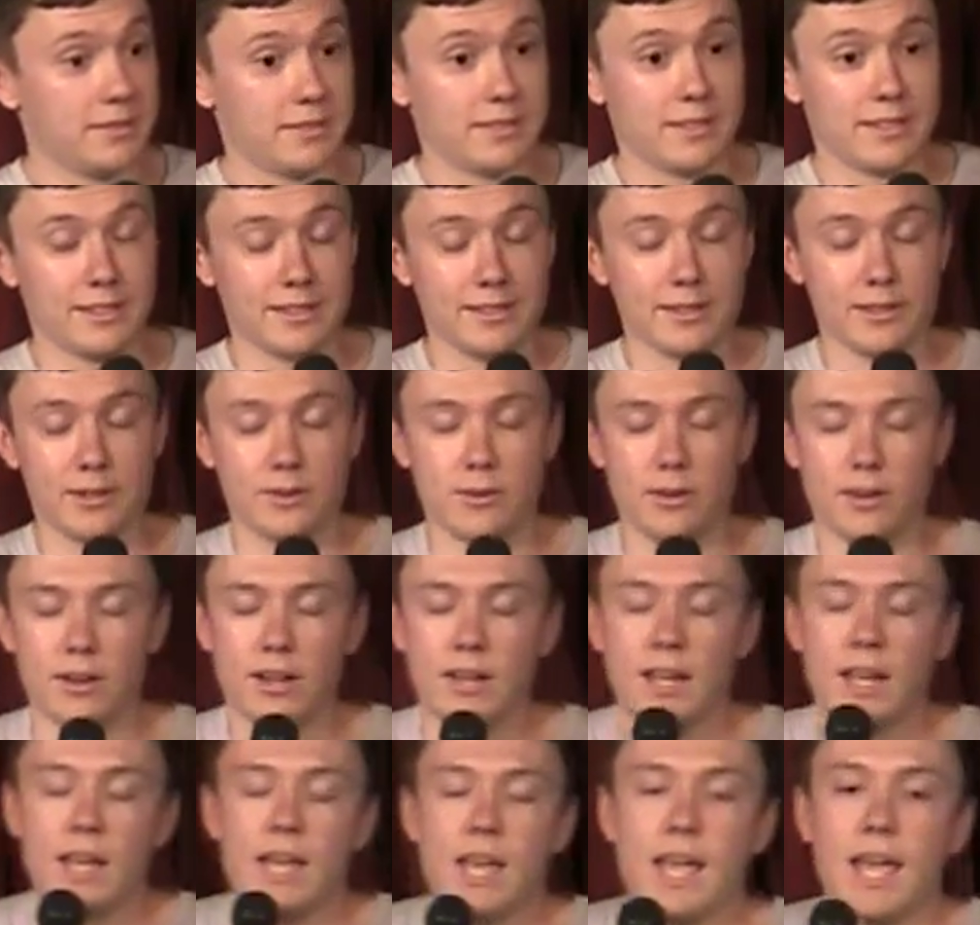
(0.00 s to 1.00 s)
I know,
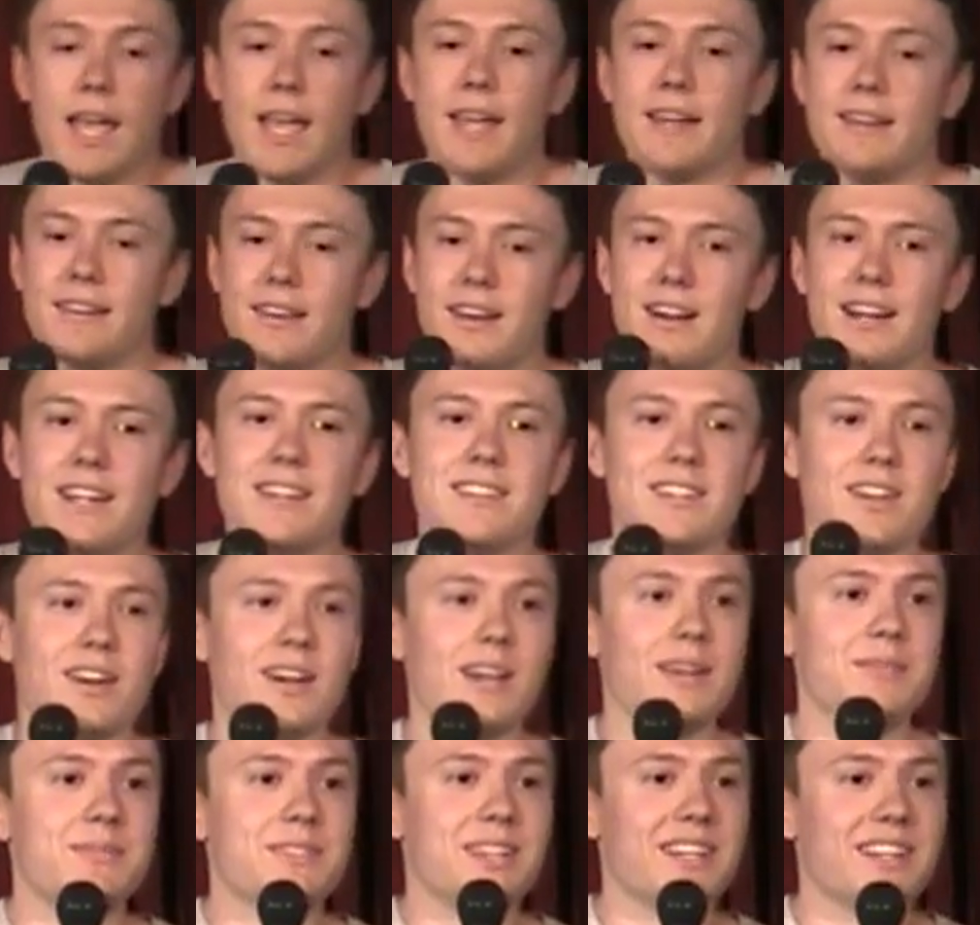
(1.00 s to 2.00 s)
right? And nine
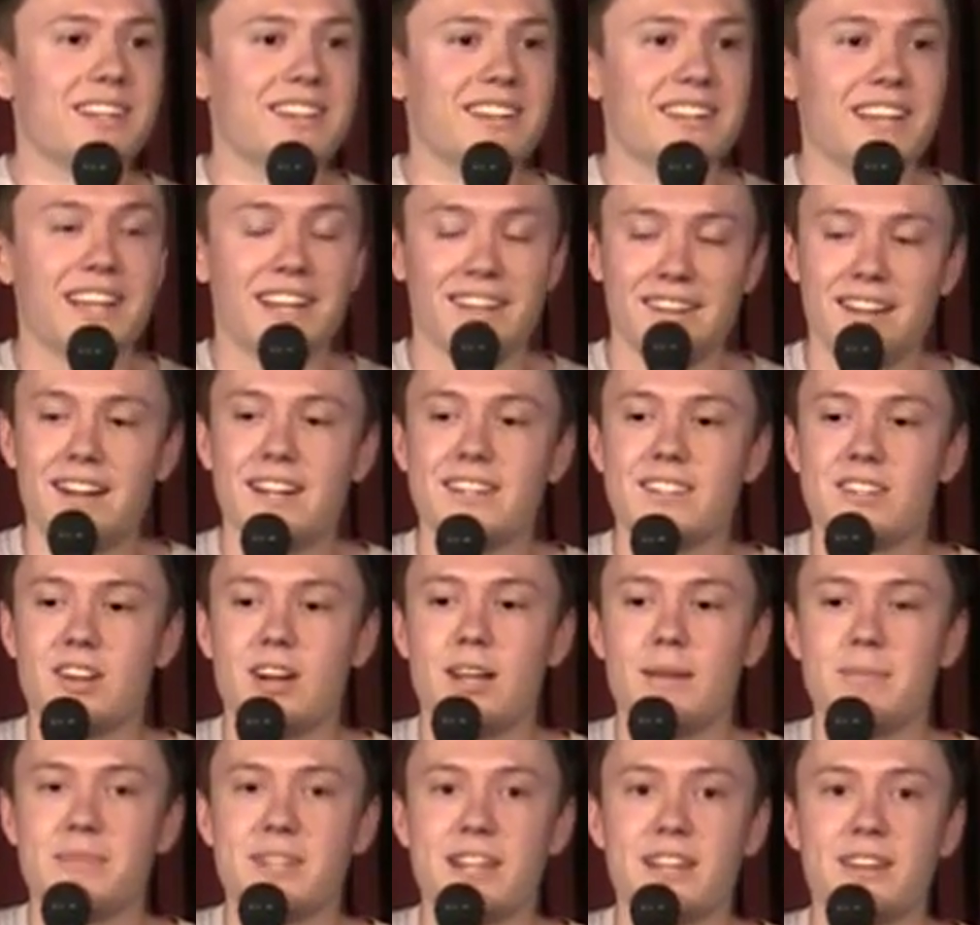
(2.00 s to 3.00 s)

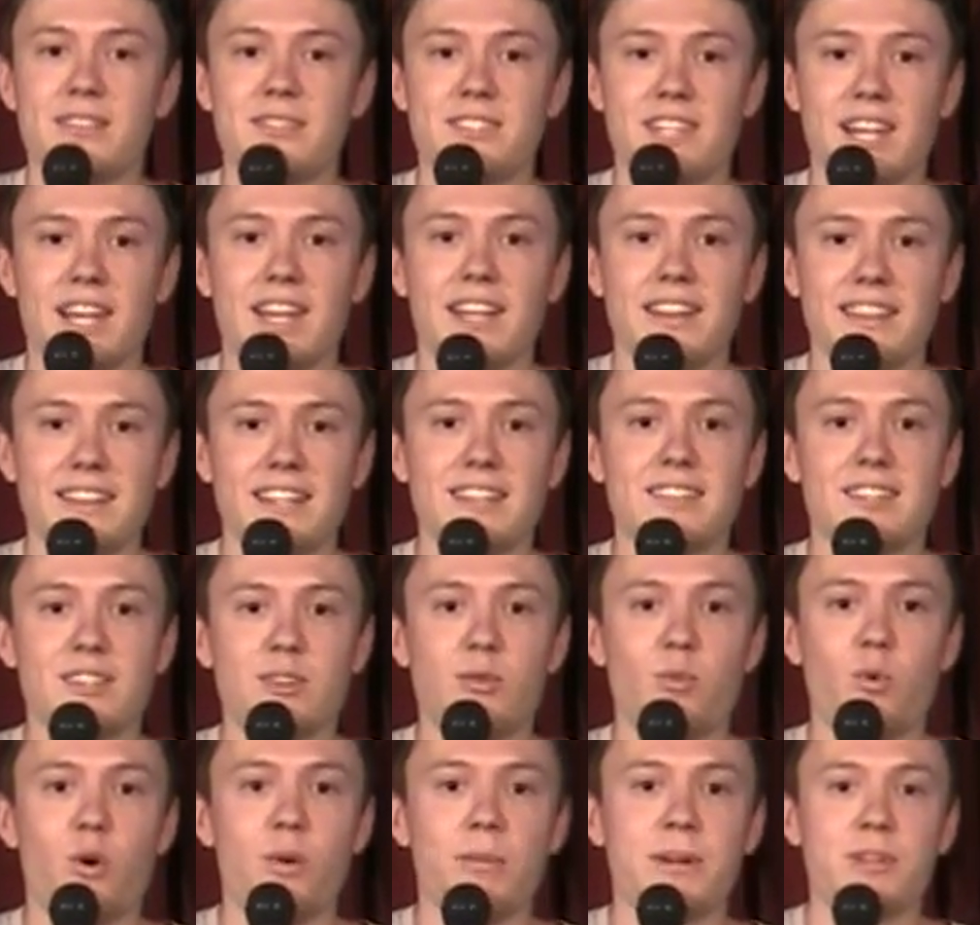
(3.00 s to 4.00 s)
times out of 10, this is
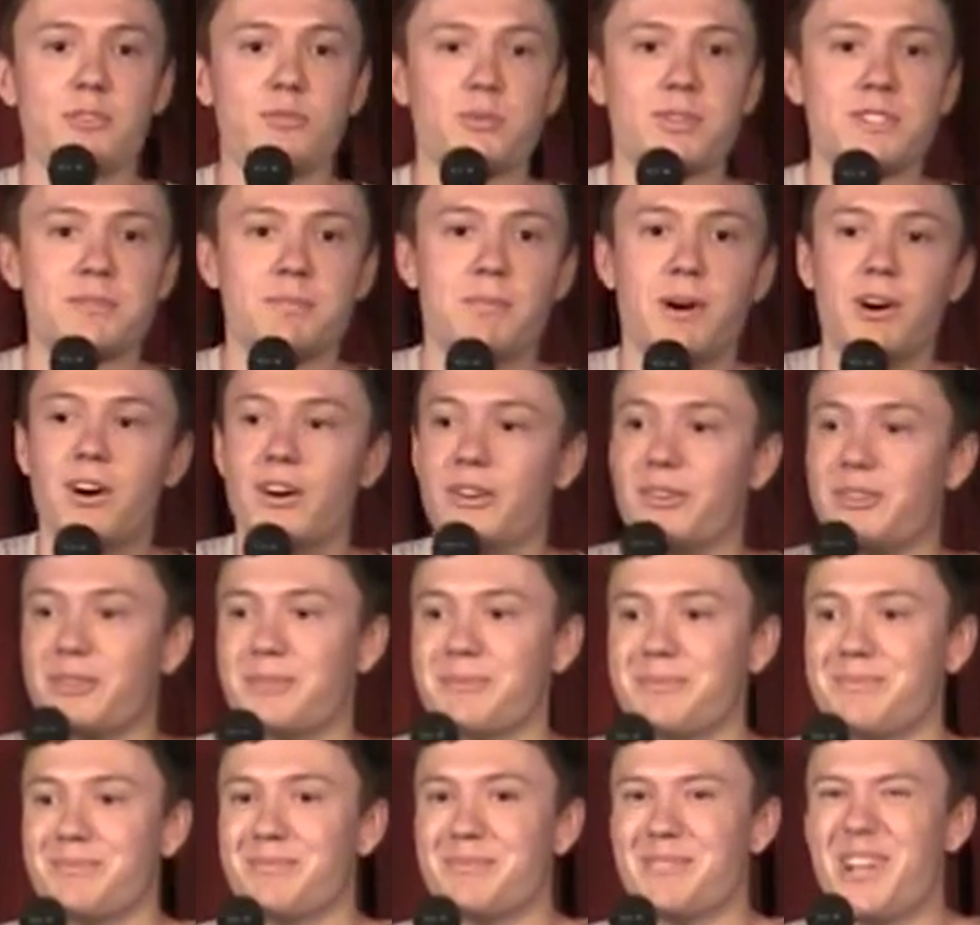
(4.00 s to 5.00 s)
a woman's response.
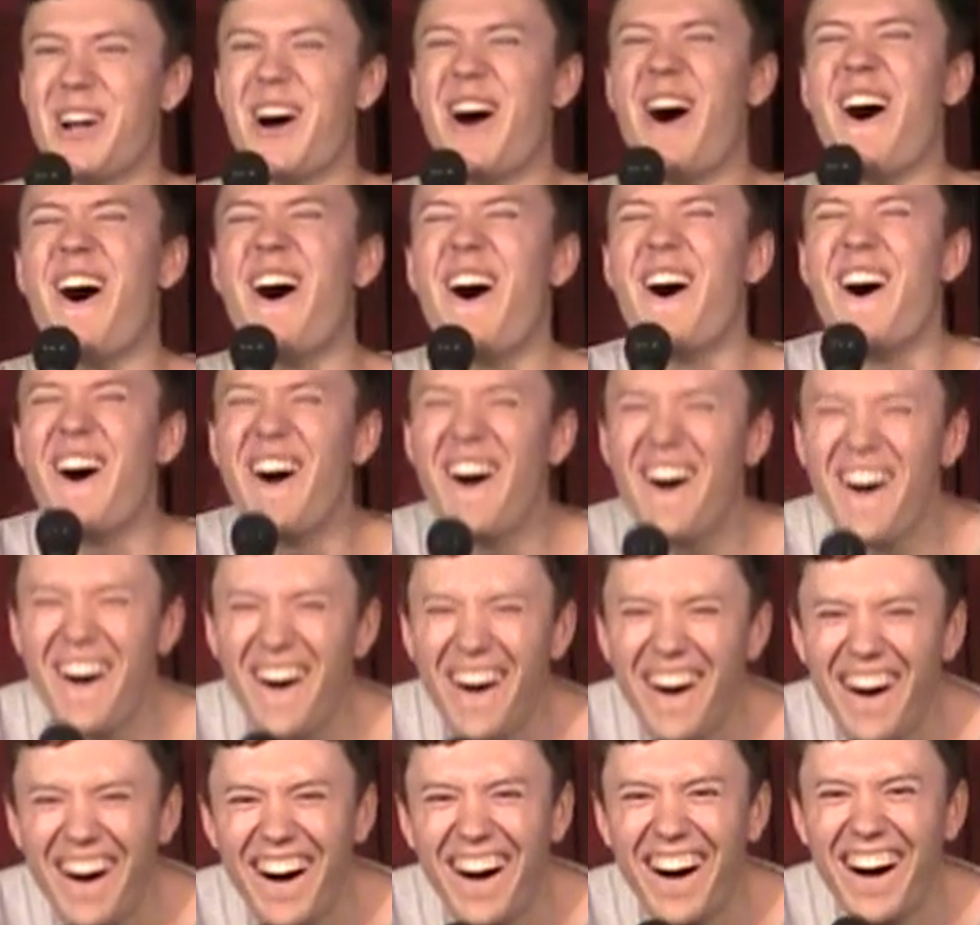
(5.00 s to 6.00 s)

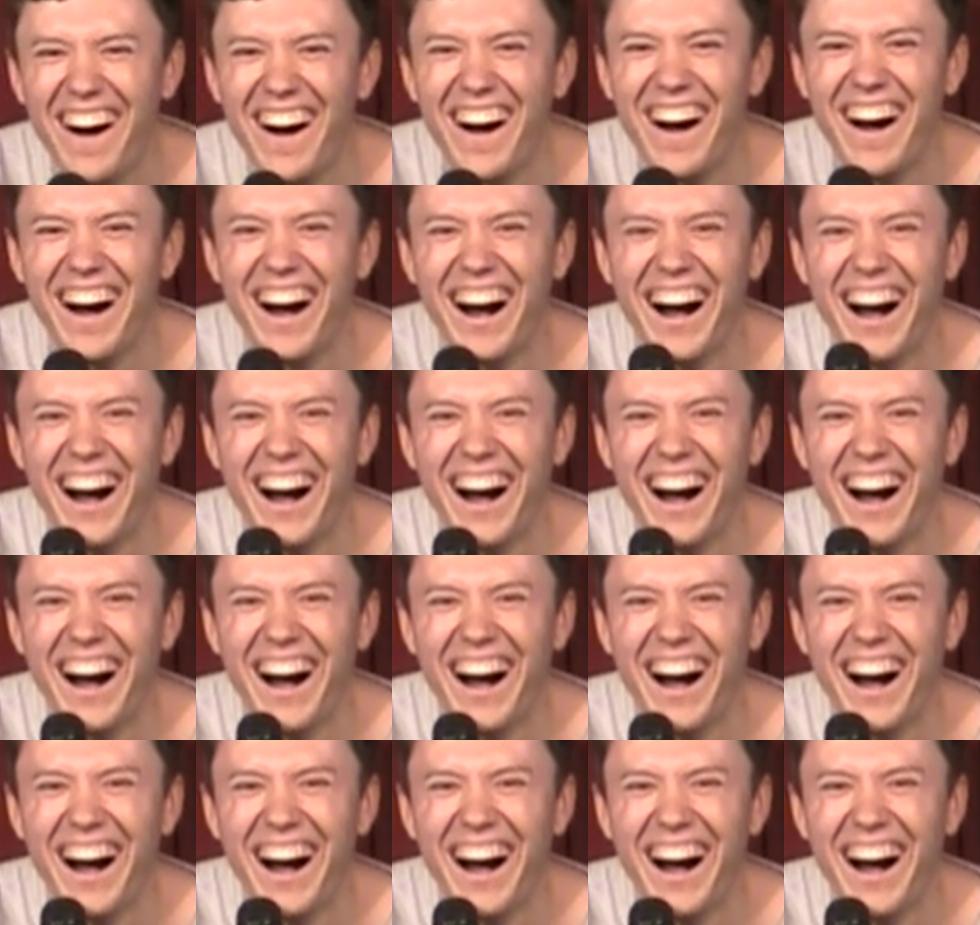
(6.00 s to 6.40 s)
Aww.